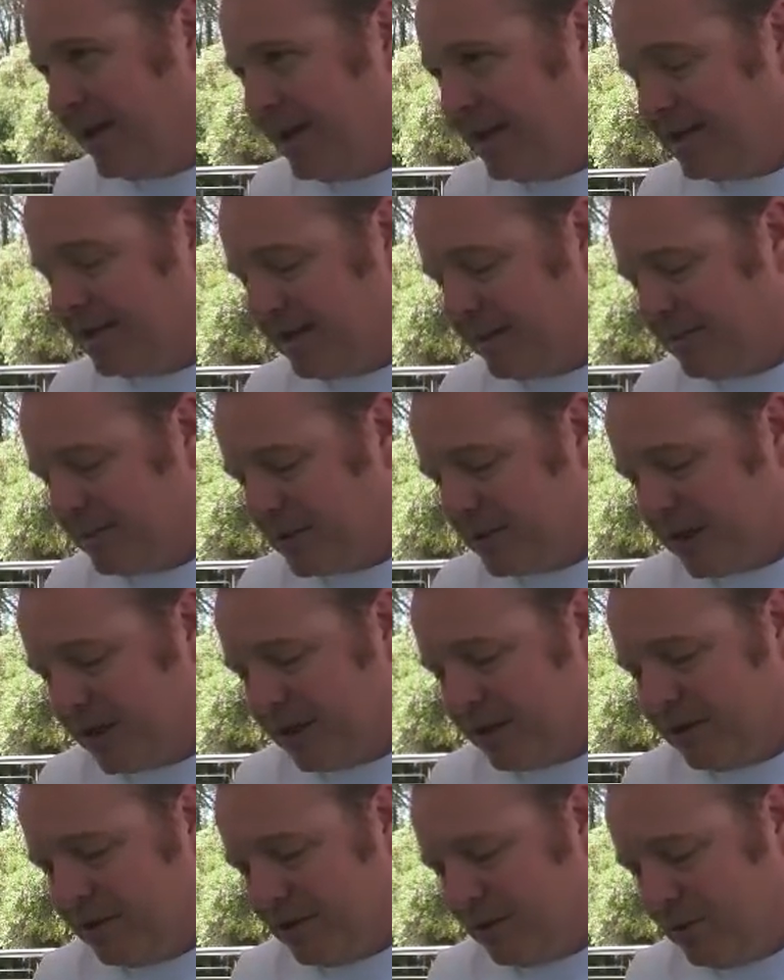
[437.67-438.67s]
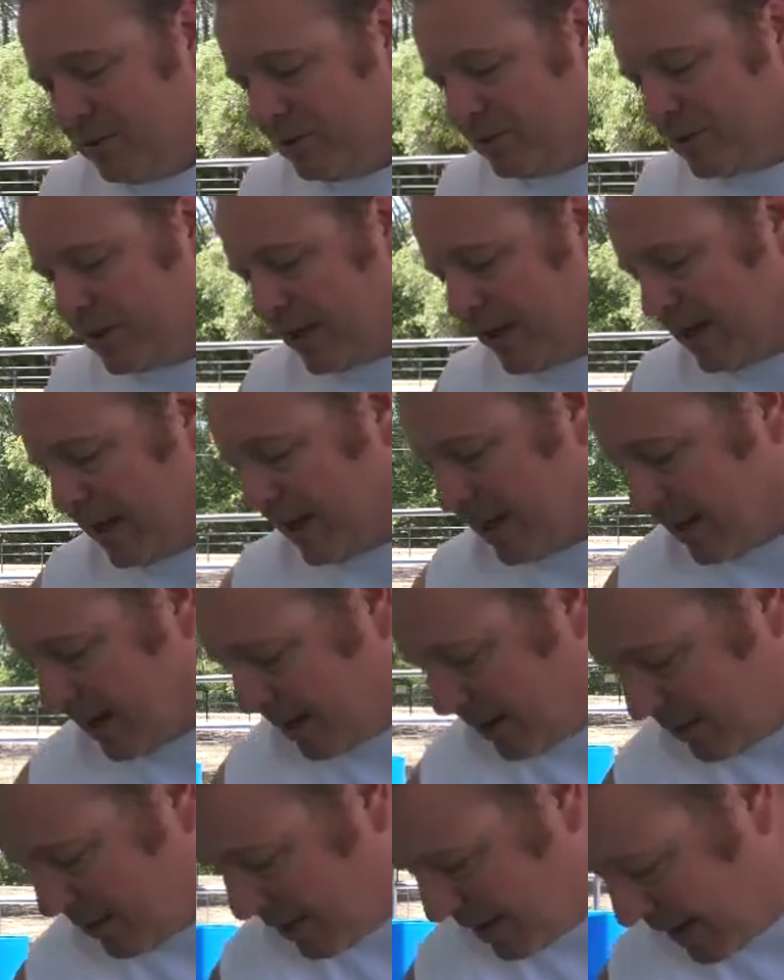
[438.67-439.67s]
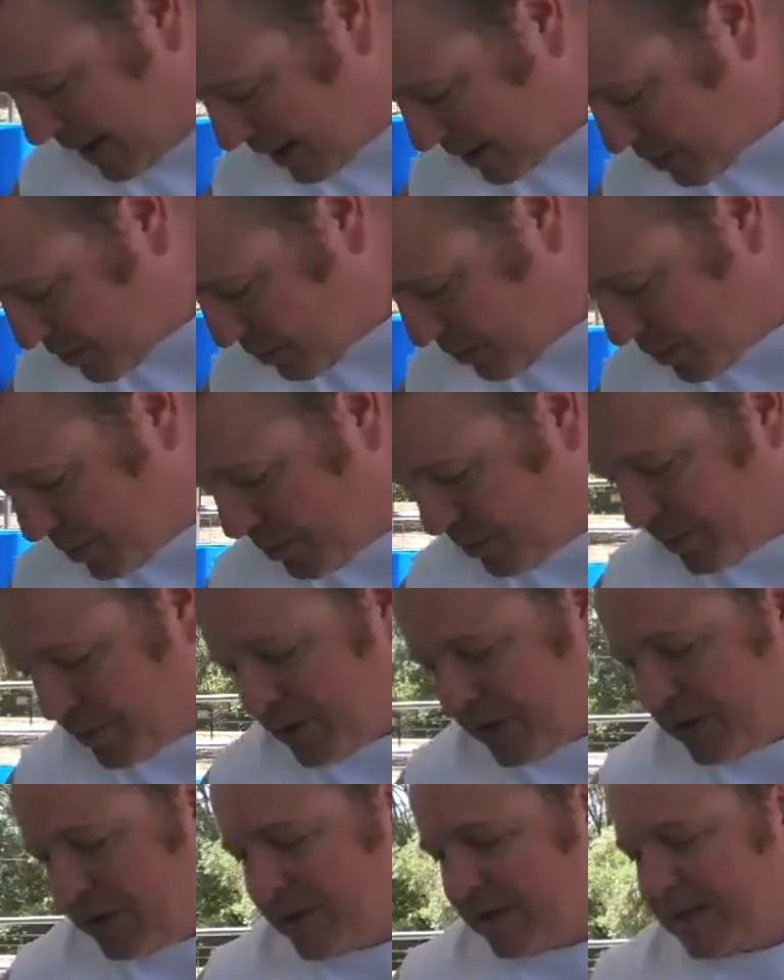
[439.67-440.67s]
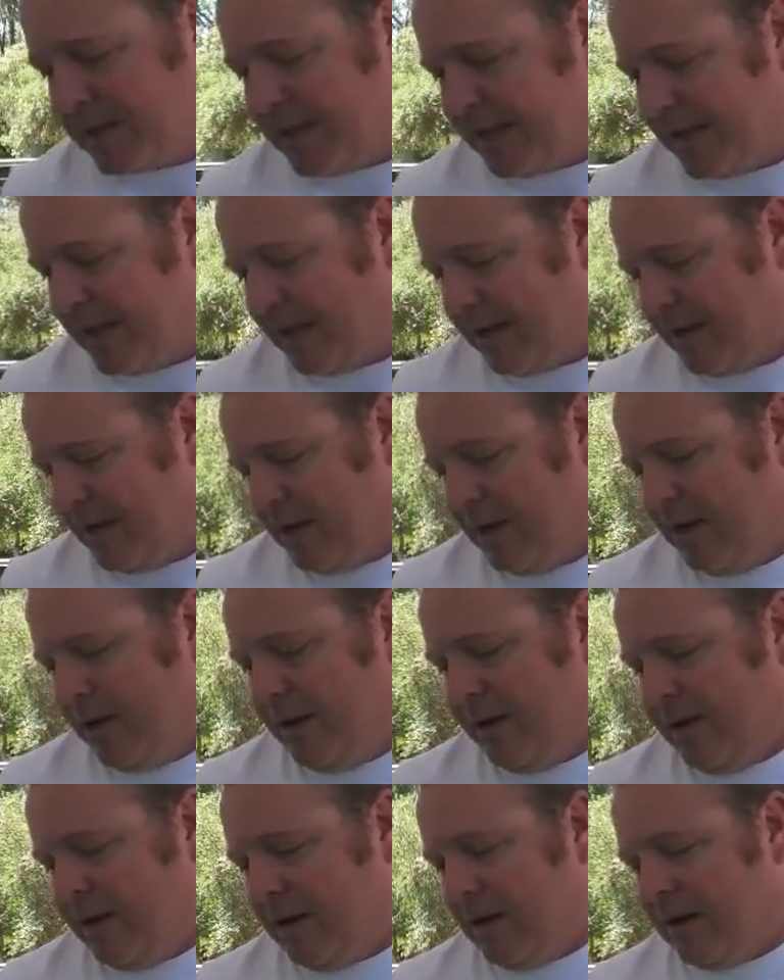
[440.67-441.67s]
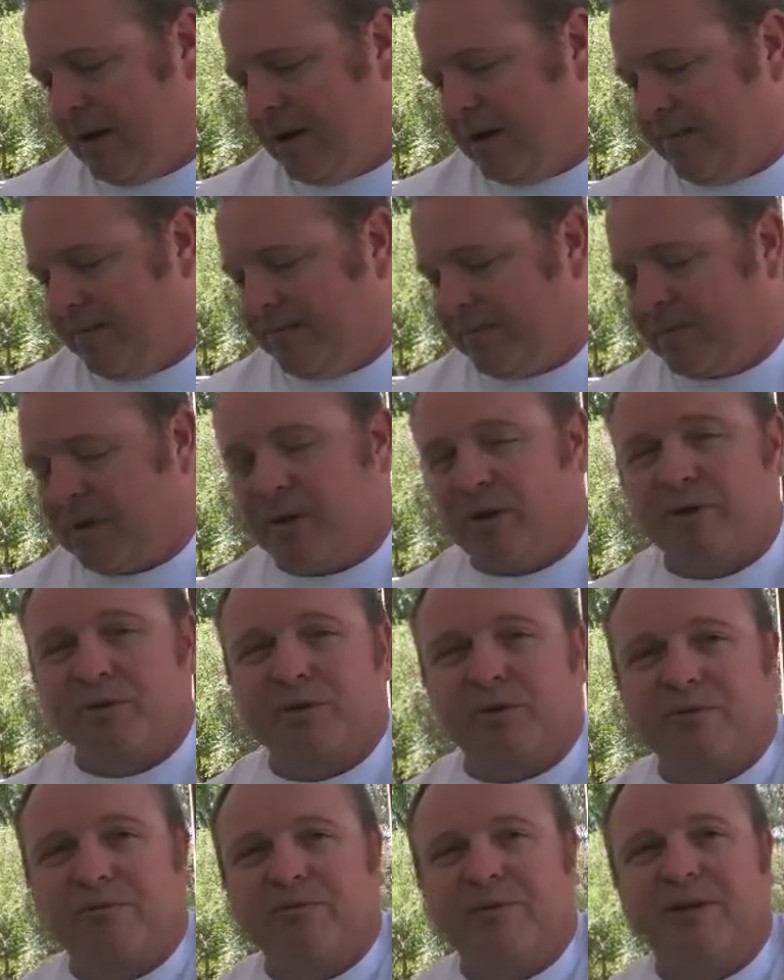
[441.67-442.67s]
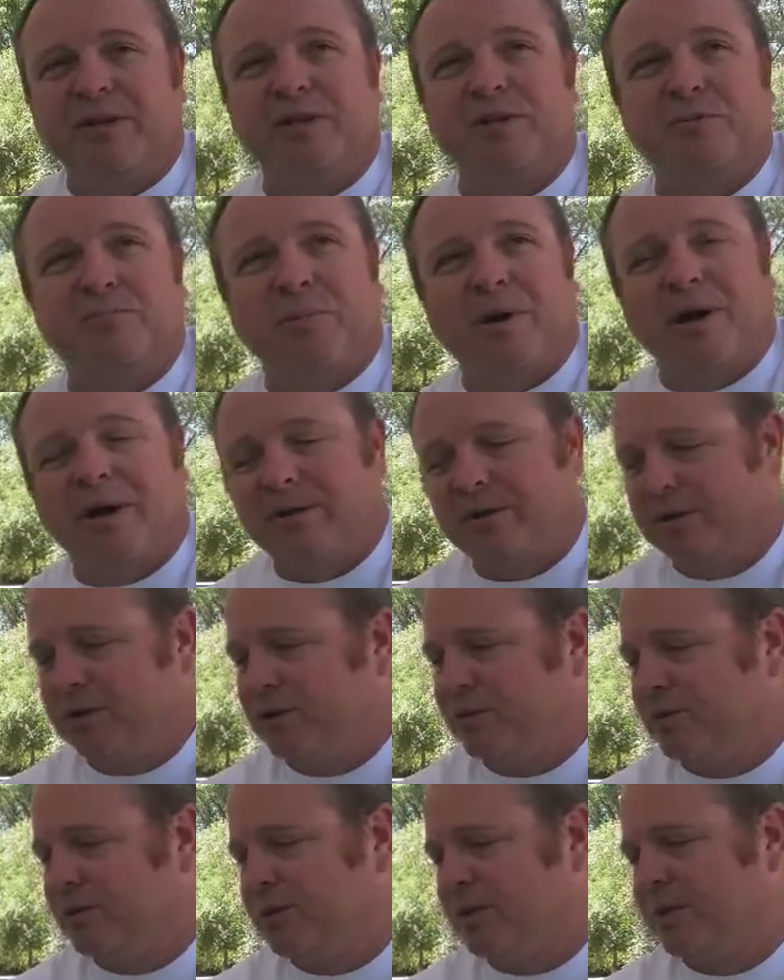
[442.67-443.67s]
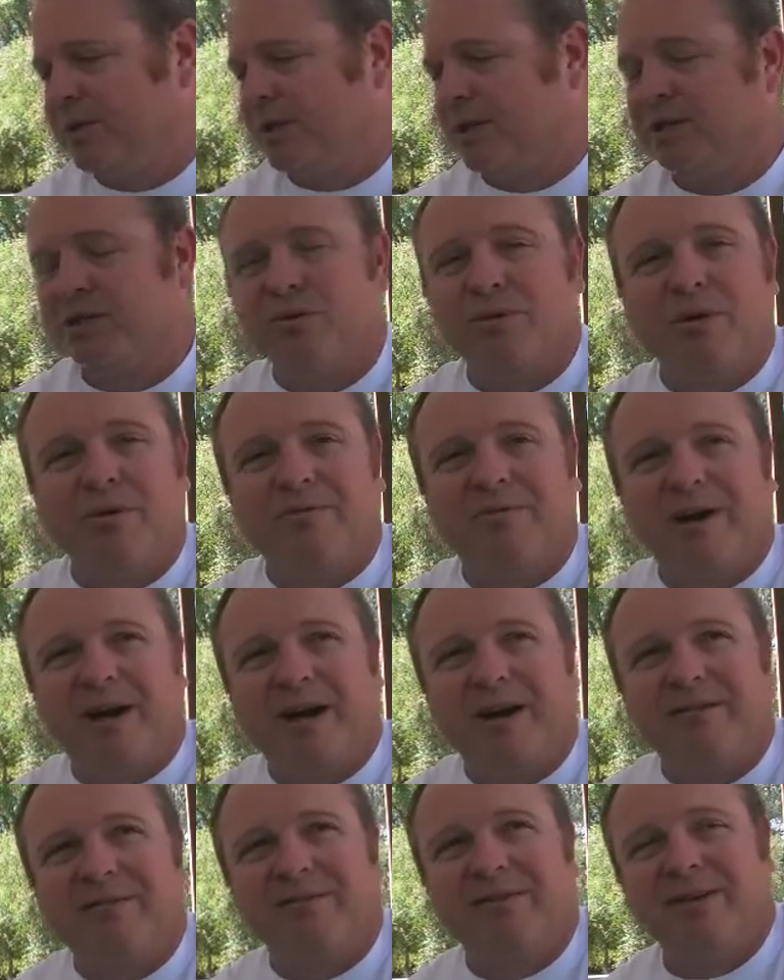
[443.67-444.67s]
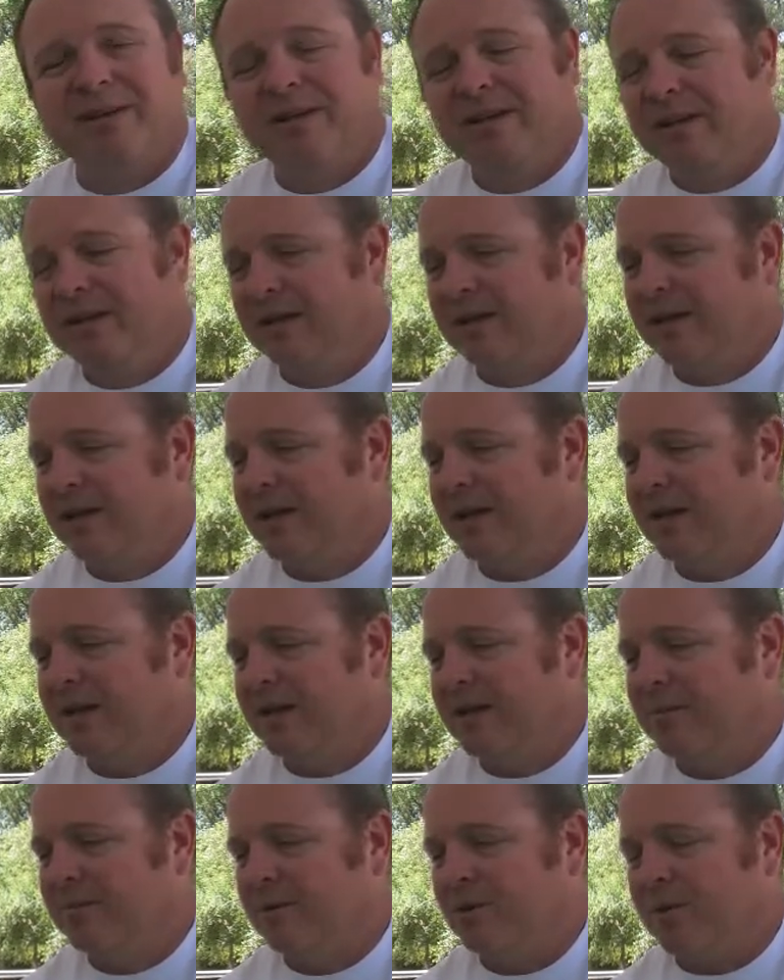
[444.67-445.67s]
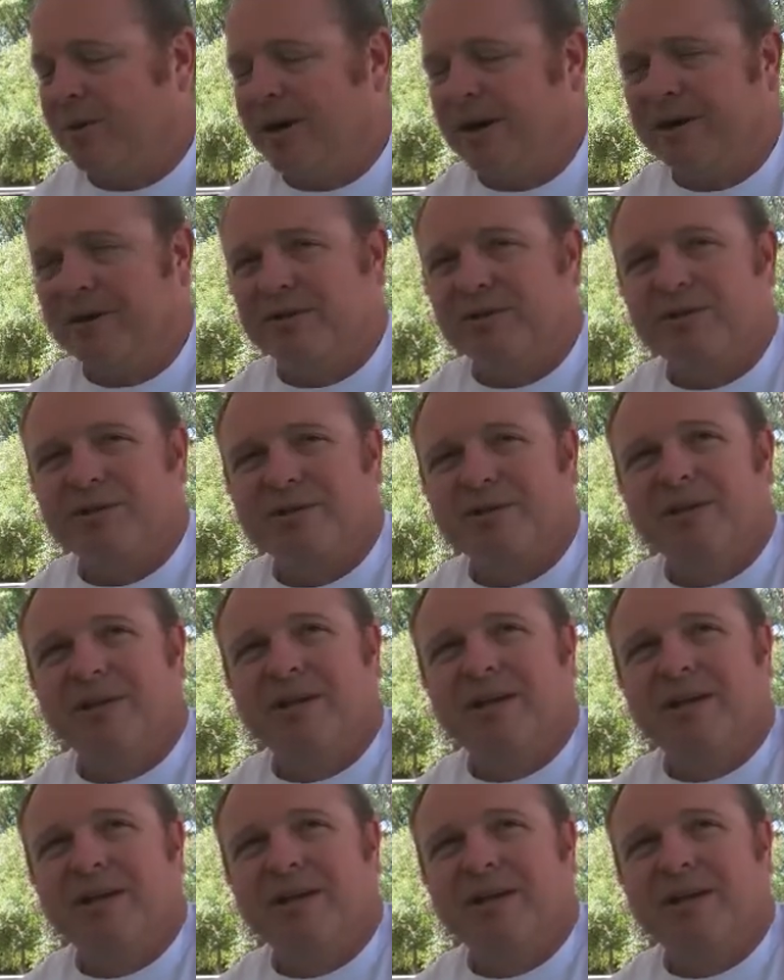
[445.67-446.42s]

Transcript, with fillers: is I'm just gonna use uh, the next one, which is the um, Ultra Finish Polish, which is the 205 in the Meguiar's.